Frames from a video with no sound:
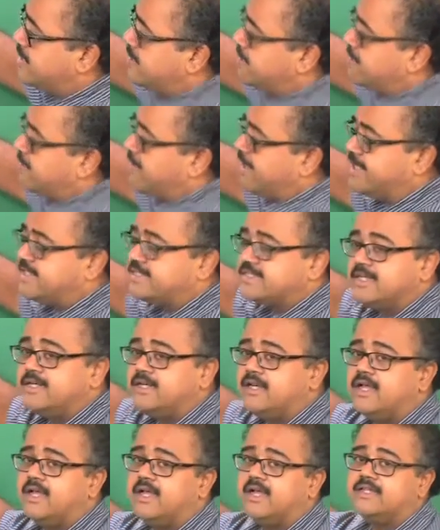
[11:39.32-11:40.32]
prediction
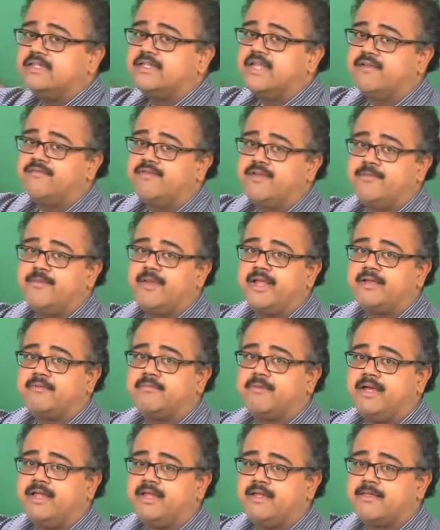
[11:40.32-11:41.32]
that we make
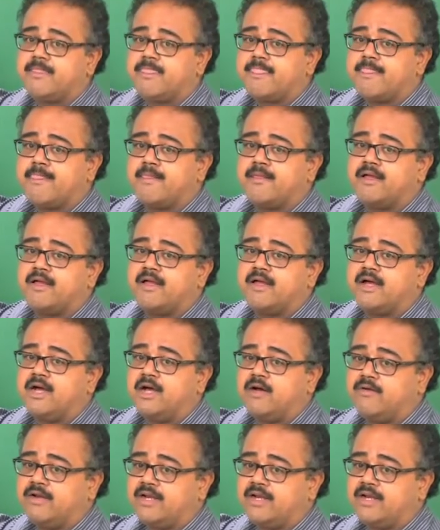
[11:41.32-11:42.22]
by our